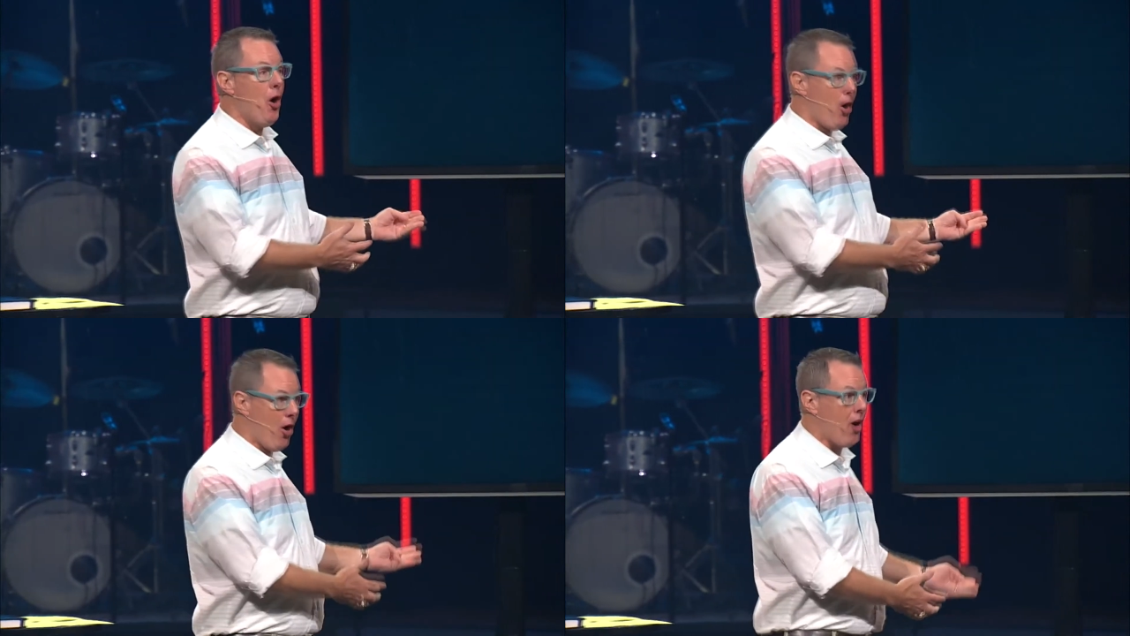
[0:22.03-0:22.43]

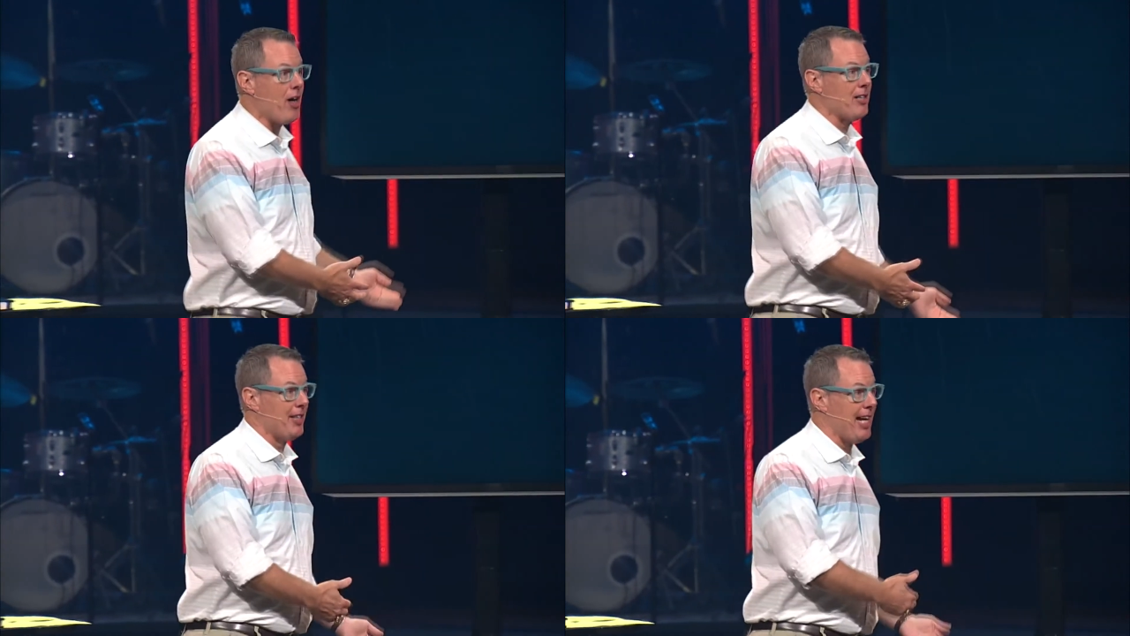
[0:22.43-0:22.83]

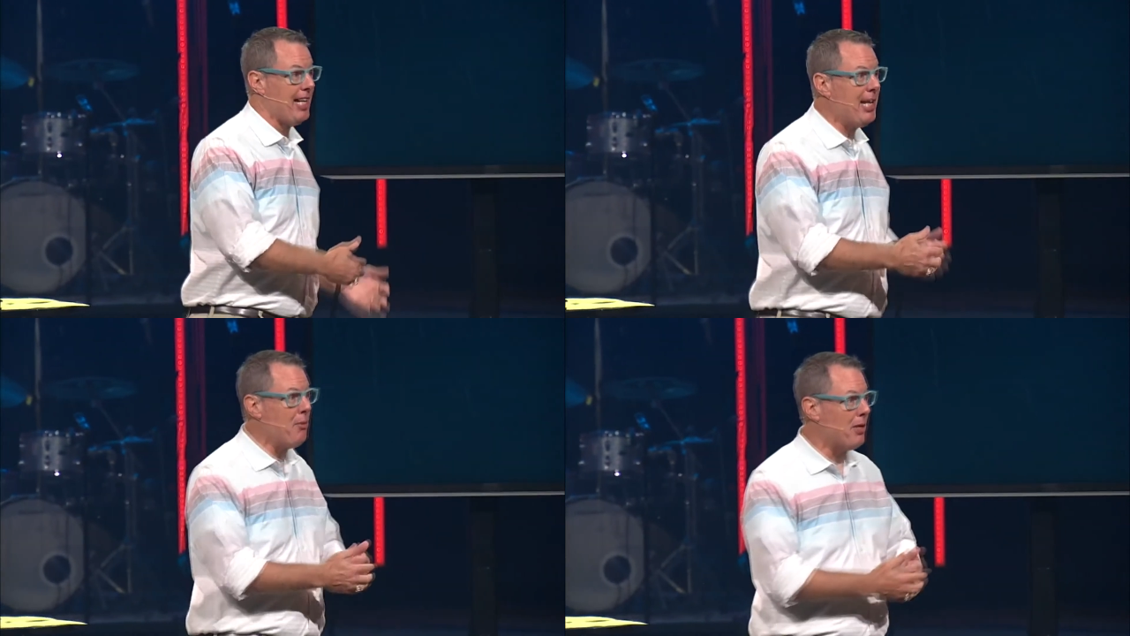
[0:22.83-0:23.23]
heart, that
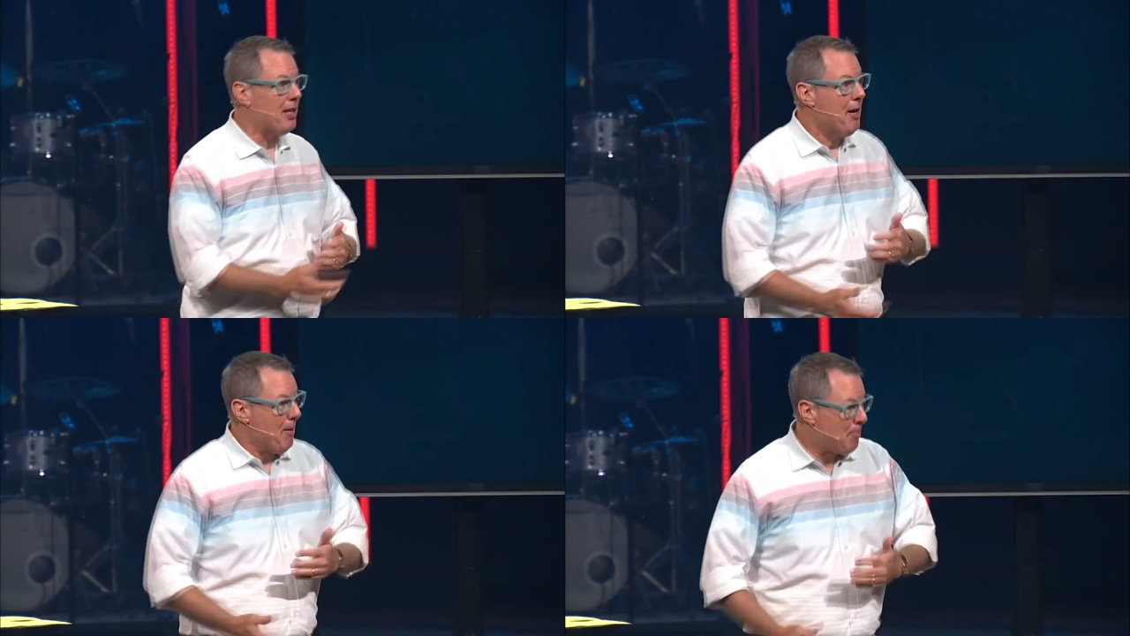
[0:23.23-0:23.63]
He would
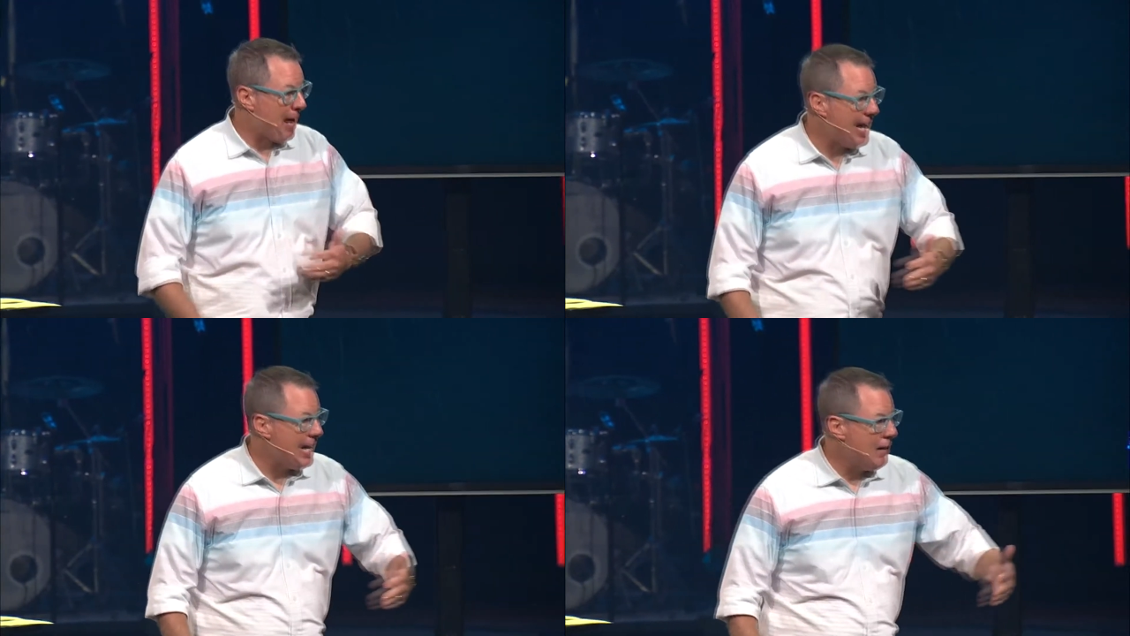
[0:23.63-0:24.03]

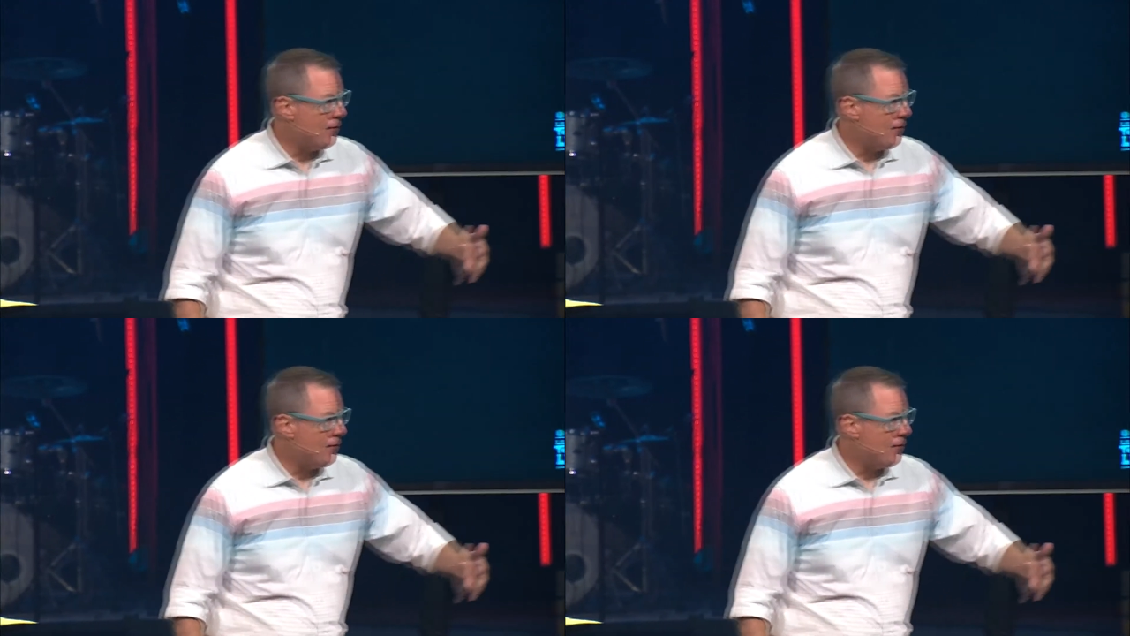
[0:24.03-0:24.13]
pave a